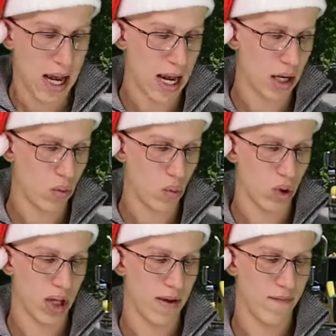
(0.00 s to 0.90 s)
And
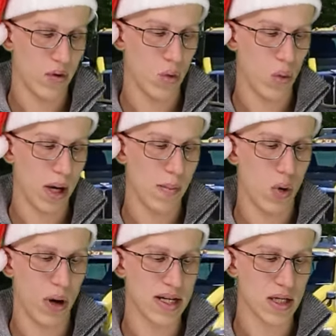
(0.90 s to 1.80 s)
we'll give you
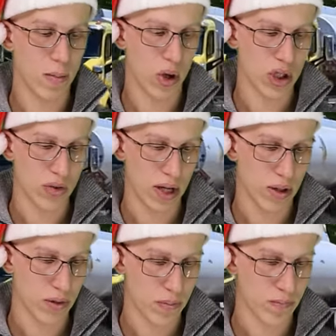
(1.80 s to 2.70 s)
one more as a bonus
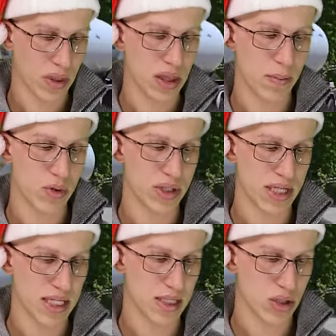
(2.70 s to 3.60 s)
round. Number
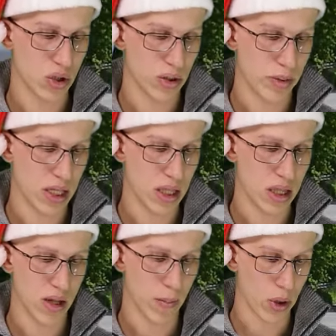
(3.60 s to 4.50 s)
six is going to be,
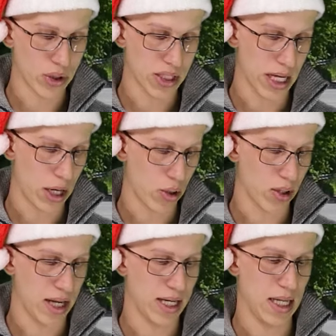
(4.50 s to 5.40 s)
the emergency
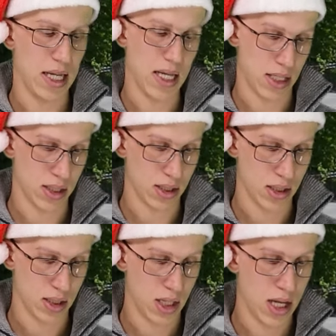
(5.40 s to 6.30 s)
airline
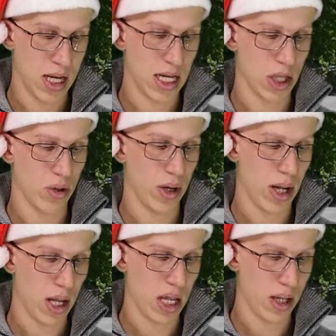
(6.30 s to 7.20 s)
is either
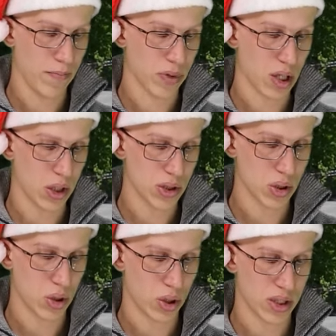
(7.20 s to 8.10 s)
A,
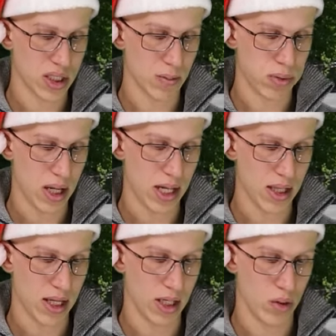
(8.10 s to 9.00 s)
also called the
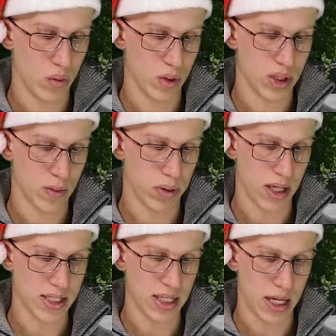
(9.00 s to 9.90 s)
supply line, which
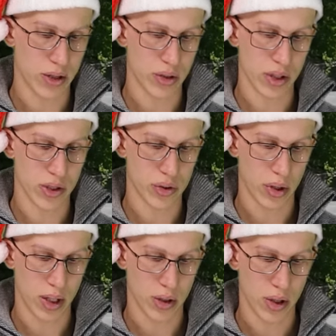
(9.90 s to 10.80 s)
supplies air to the
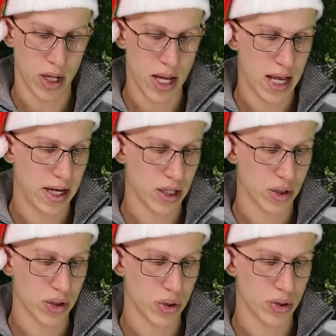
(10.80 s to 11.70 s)
trailer and
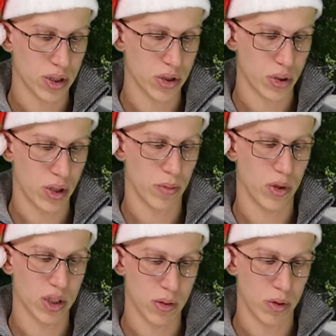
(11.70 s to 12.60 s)
controls the trailer
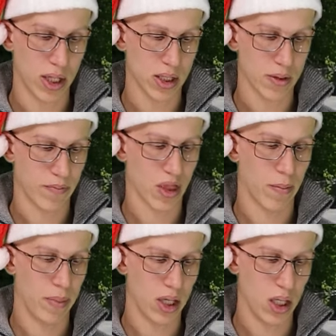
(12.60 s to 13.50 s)
emergency brakes,
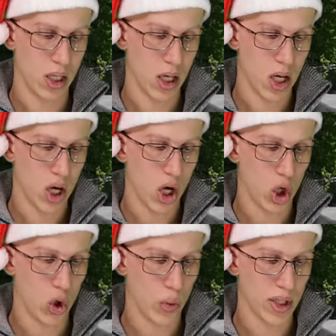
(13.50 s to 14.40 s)
B,
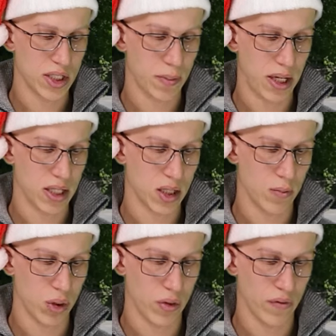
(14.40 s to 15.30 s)
always
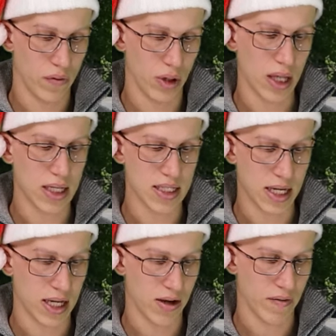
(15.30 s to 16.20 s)
painted blue for
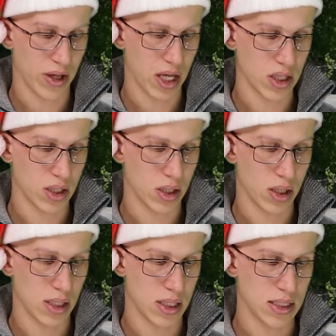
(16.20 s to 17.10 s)
easy
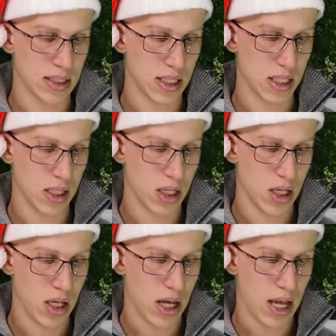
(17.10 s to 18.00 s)
identification, C,
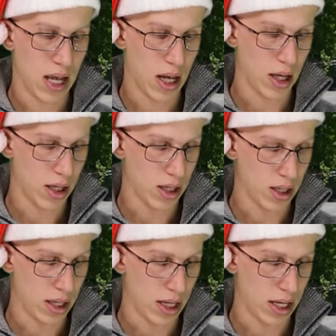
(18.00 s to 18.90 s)

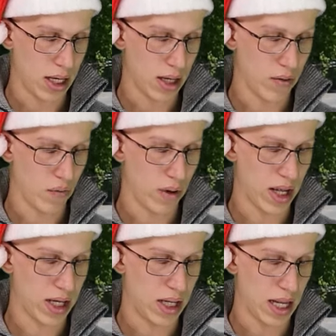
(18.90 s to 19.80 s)
a
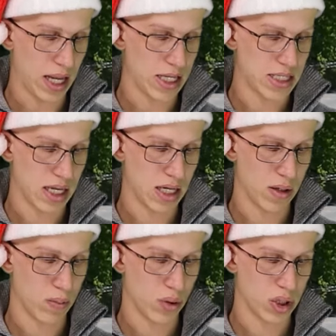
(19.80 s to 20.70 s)
red
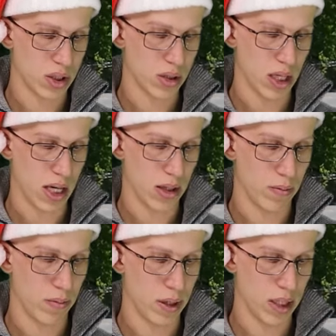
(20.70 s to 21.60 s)
8-sided push
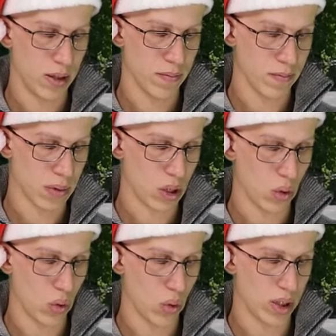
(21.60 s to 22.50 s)
knob button,
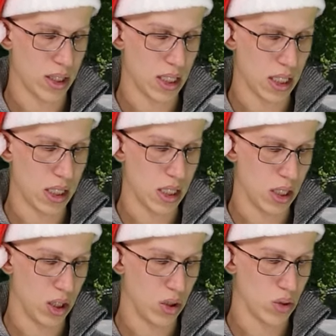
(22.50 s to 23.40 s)
or
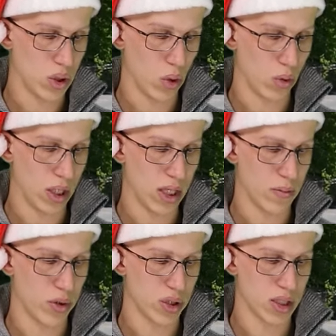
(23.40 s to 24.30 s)
D, used only
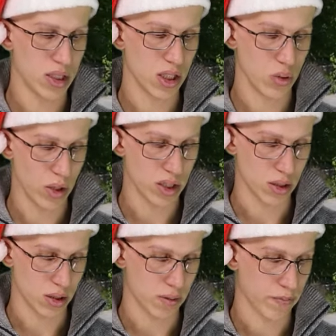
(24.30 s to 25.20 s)
in emergency
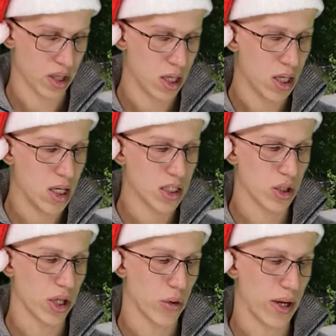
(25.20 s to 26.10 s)
situations.
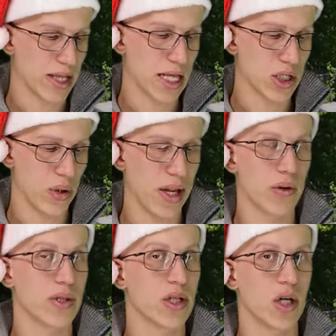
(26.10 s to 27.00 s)
So the correct answer
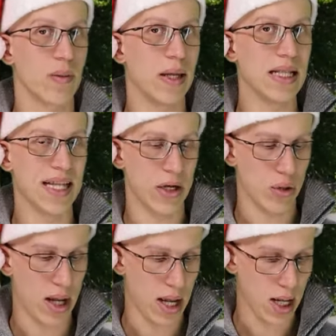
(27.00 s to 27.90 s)
here is going to be
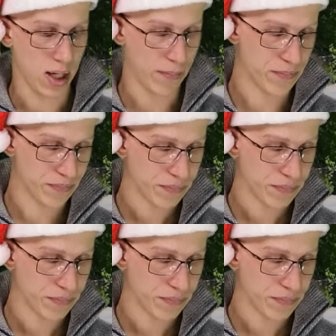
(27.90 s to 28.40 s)
letter A.